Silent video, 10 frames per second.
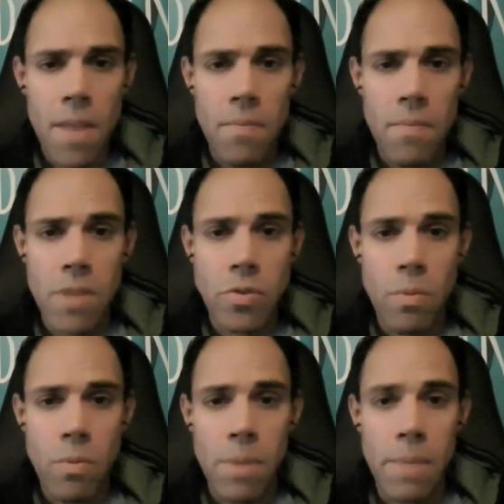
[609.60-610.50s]
there's so
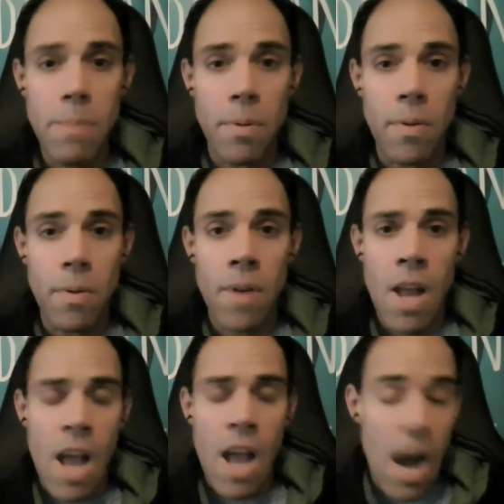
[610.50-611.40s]
many people
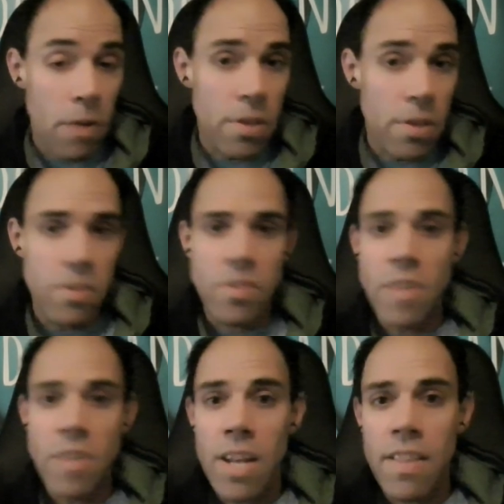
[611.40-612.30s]
out there in
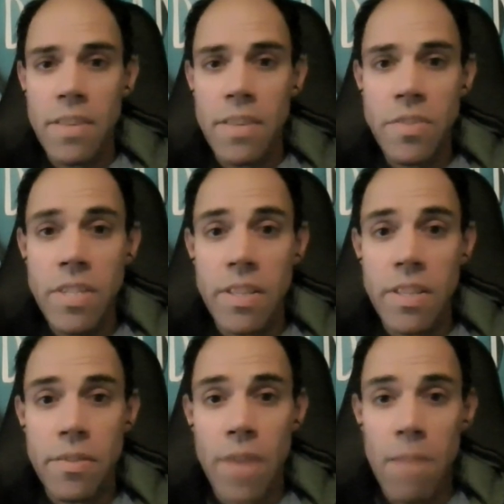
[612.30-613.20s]
society that you see
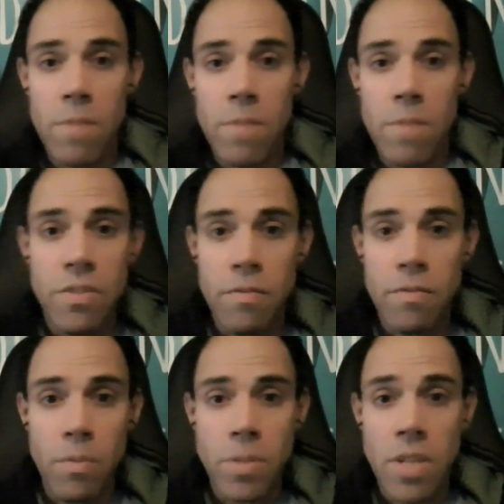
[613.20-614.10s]
that they're not reaching their
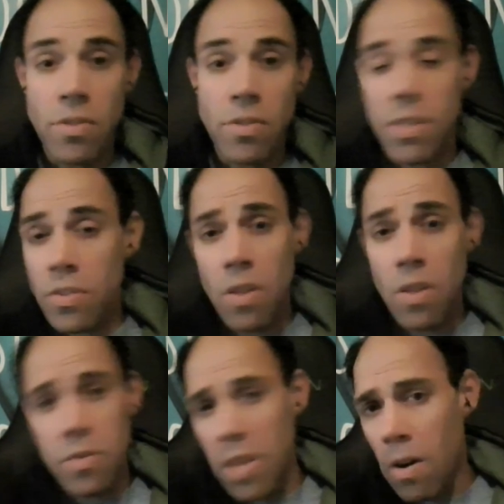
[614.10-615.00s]
full potential, and there's
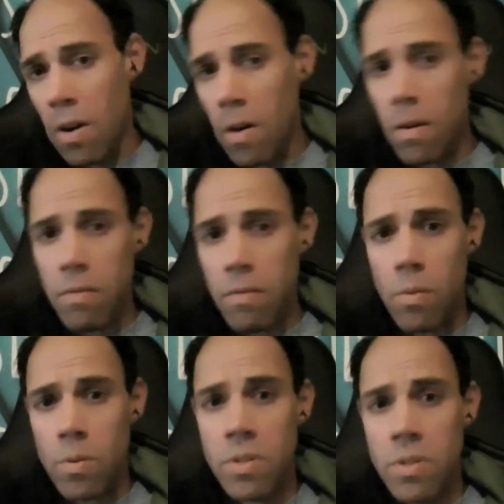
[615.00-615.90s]
others that are, of
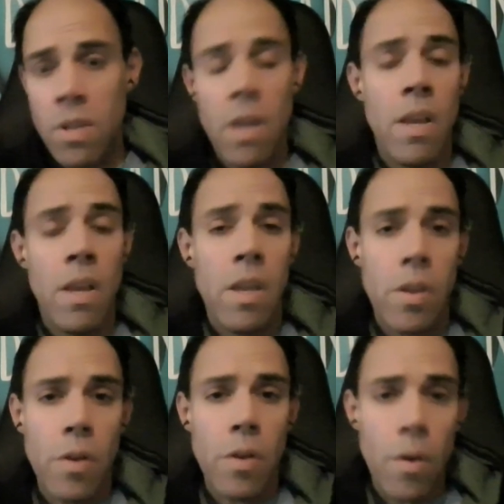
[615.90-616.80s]
course,
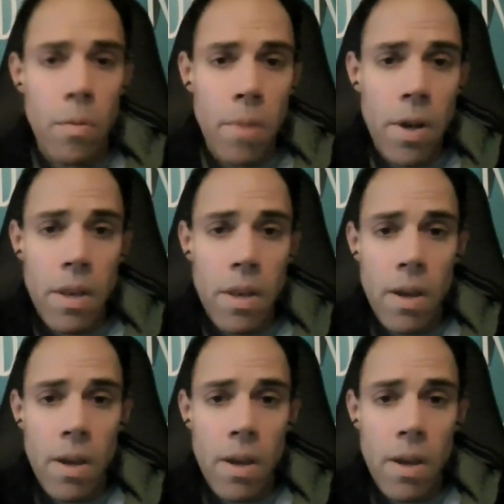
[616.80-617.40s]
but